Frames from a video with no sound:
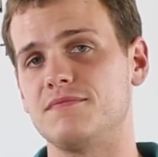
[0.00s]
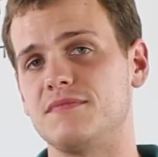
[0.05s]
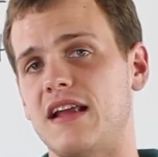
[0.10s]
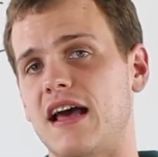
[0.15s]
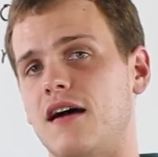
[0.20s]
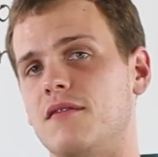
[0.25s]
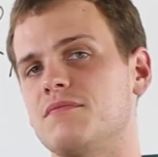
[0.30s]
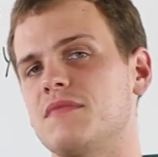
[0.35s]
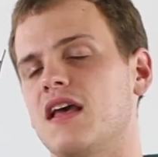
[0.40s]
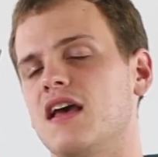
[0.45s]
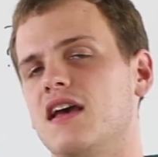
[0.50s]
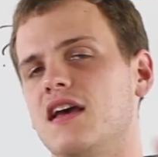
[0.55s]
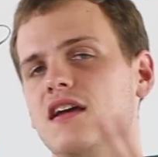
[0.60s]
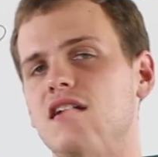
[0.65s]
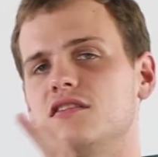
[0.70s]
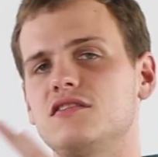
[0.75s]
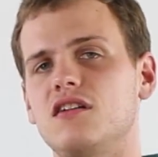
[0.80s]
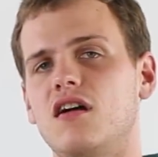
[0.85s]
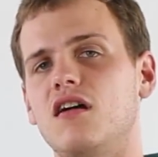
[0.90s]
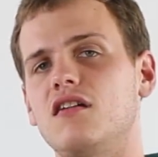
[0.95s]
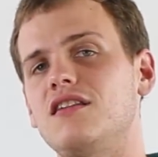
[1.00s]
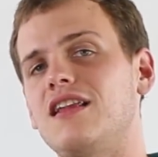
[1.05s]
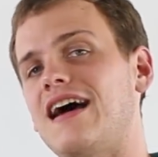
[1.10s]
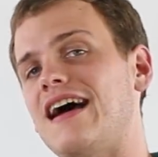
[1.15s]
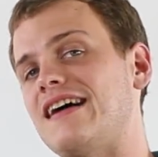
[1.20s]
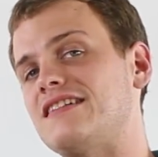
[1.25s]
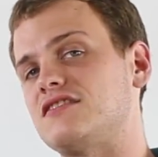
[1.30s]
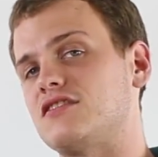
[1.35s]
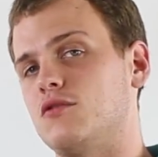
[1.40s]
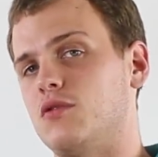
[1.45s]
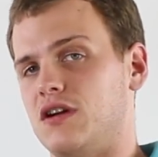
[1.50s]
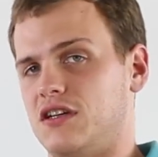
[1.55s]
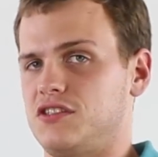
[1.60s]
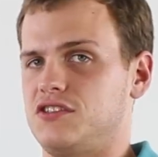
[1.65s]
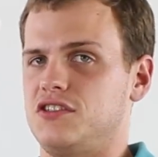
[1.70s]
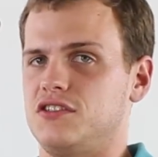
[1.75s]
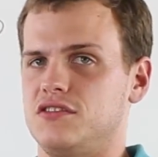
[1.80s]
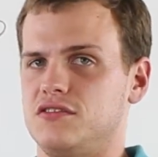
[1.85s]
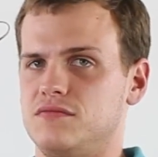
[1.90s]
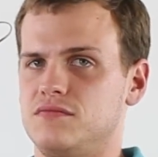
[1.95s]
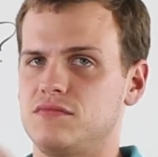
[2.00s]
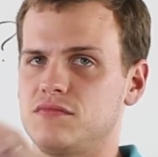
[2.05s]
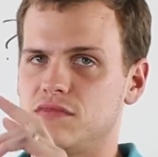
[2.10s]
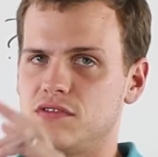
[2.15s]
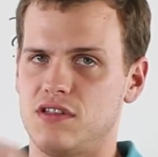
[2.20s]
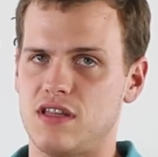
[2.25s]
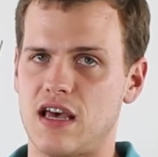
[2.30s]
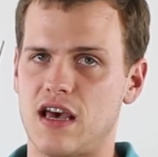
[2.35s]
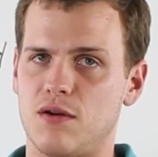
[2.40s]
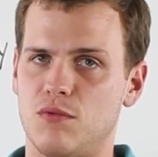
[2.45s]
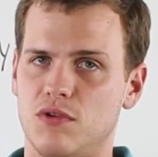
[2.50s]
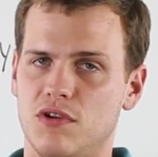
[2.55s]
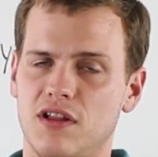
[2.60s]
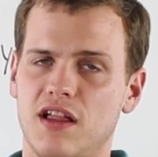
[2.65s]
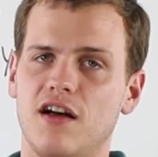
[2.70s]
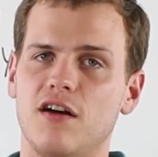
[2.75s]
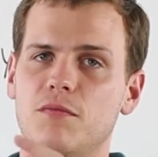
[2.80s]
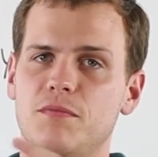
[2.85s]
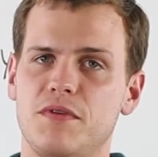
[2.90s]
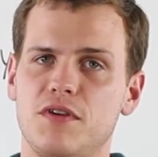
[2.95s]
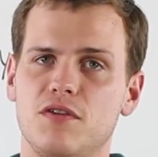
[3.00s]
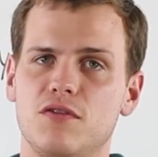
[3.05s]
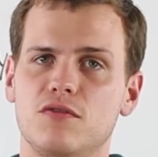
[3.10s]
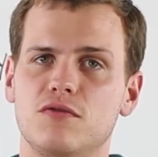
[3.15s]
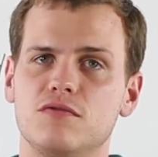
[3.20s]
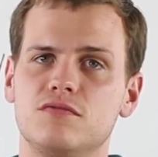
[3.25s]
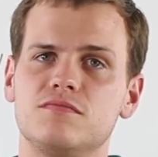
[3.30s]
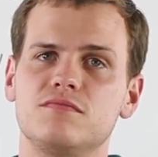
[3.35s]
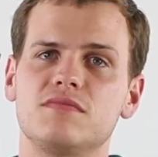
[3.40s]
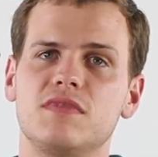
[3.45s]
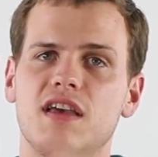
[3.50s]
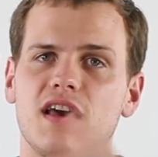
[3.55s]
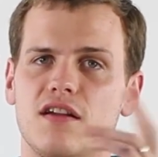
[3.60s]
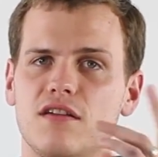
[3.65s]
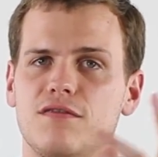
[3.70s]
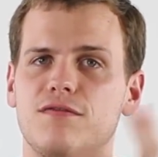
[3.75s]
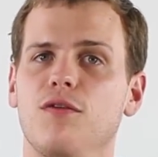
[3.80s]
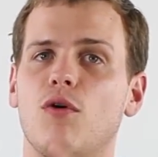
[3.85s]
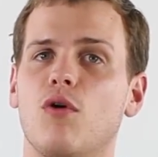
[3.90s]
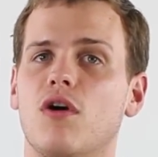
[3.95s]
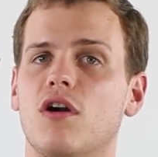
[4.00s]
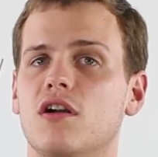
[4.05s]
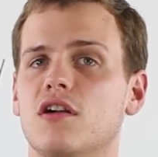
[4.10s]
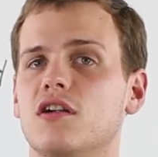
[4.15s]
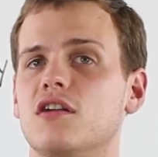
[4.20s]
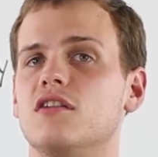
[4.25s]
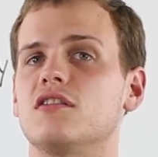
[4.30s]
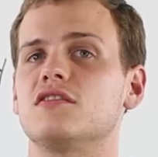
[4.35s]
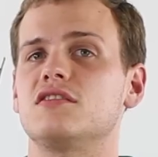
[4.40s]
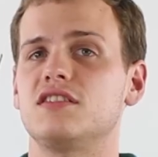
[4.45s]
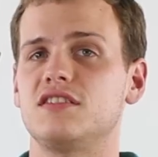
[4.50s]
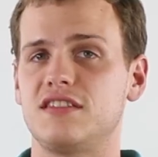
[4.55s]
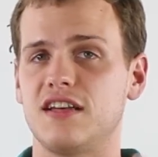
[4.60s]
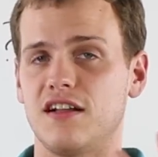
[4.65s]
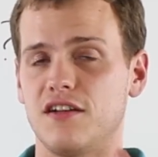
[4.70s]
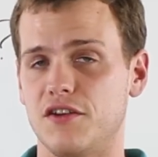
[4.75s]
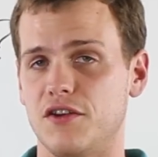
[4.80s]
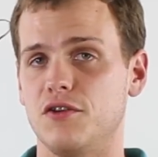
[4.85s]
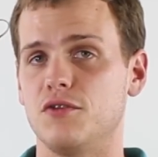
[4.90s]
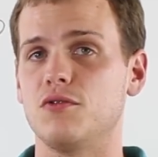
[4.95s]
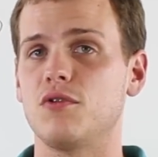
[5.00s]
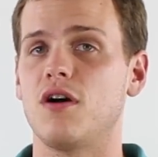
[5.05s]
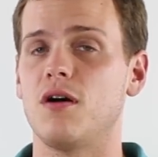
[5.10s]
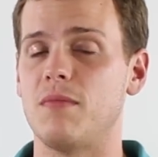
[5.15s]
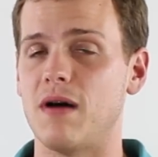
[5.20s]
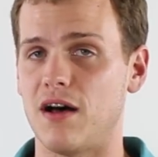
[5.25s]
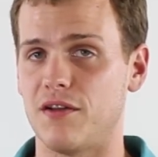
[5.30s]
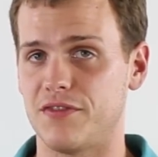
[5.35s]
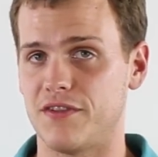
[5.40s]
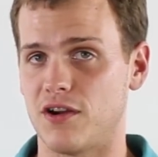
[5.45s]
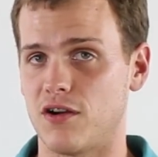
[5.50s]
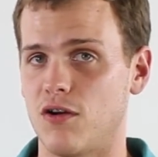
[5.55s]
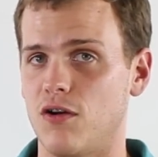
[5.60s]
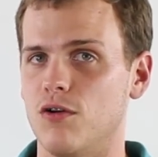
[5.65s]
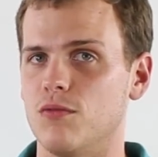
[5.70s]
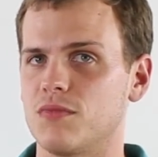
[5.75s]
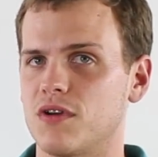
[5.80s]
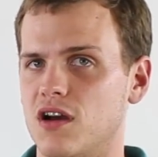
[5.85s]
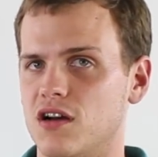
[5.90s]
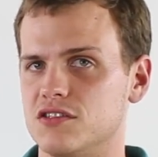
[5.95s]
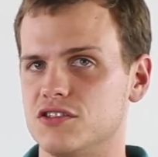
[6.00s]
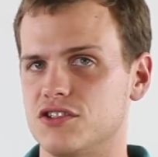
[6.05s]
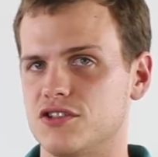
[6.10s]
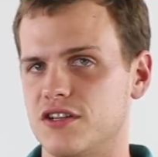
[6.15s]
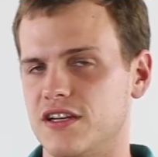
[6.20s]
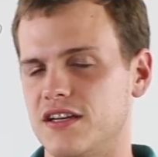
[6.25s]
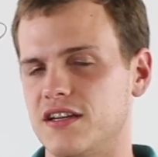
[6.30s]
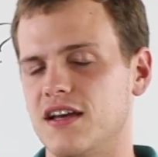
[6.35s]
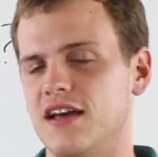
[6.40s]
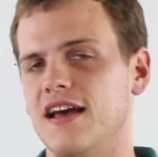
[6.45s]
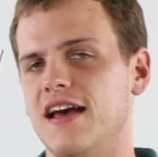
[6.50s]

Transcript: now, here's our last question that will help you get a foreigner to tell you about their home country.